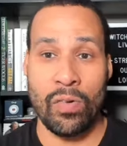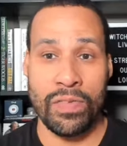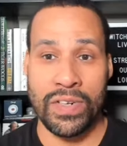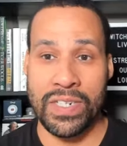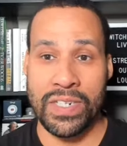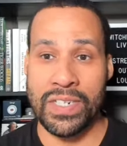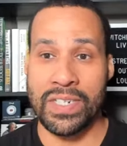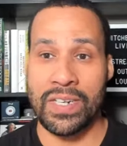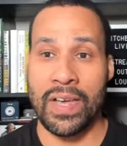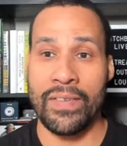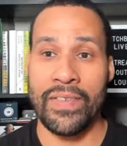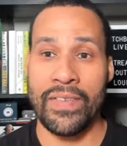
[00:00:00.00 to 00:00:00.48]
over
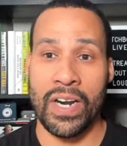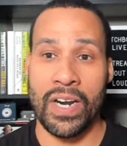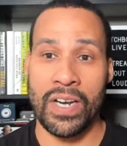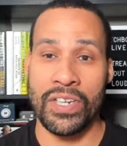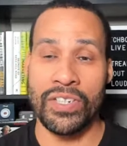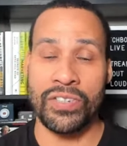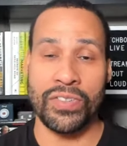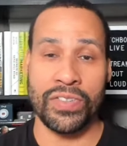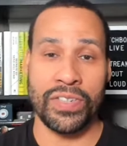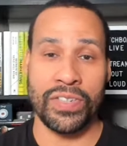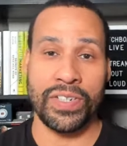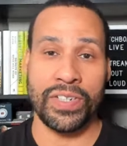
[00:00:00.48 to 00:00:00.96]

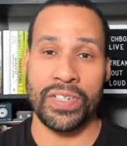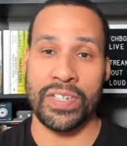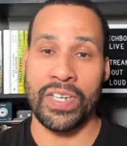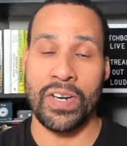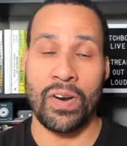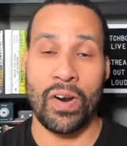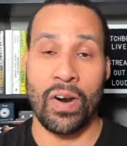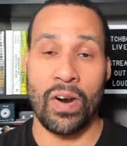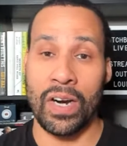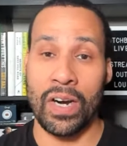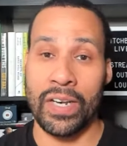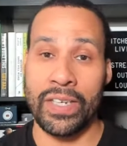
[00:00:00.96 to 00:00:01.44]
700
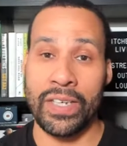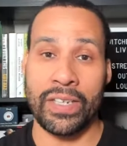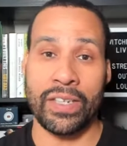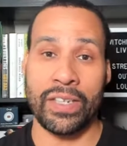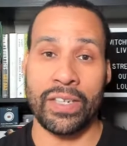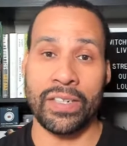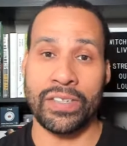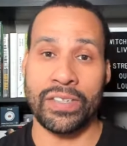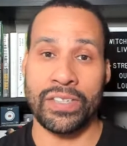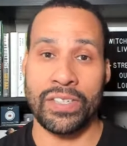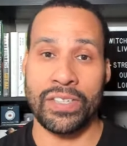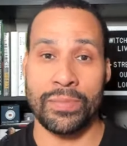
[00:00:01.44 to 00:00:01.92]
Harley
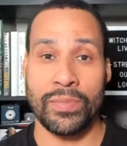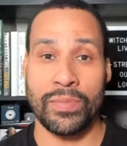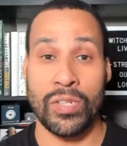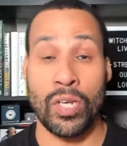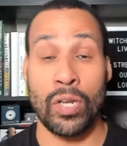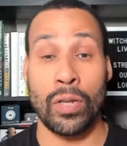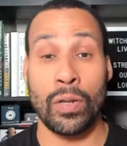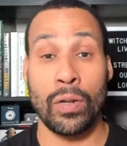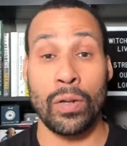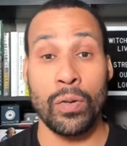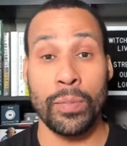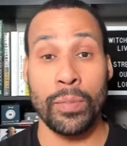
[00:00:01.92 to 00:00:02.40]
dealerships
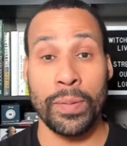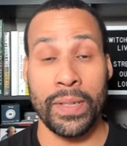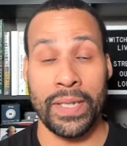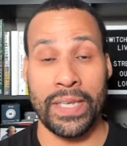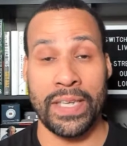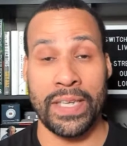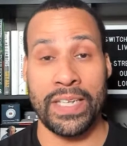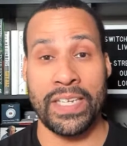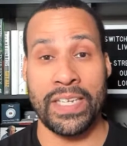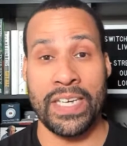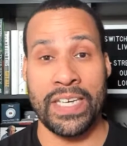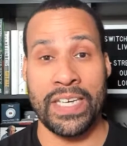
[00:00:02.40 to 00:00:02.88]

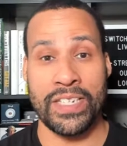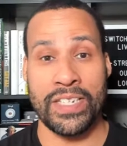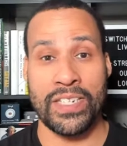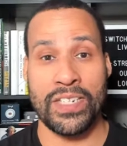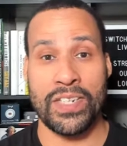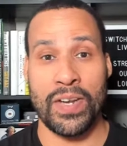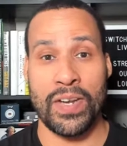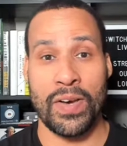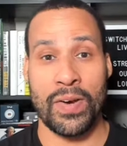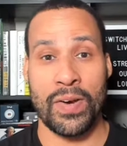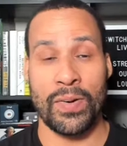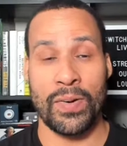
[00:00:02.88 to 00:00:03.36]
globally, and
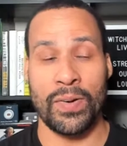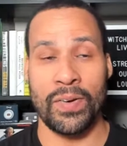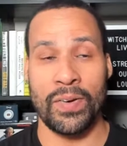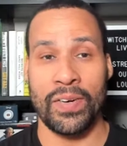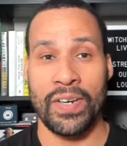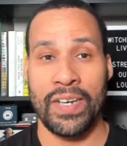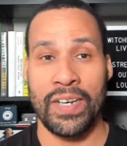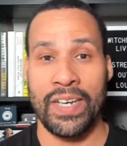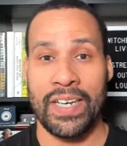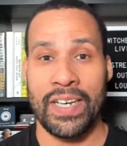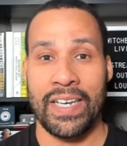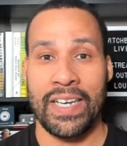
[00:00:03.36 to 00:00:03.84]
so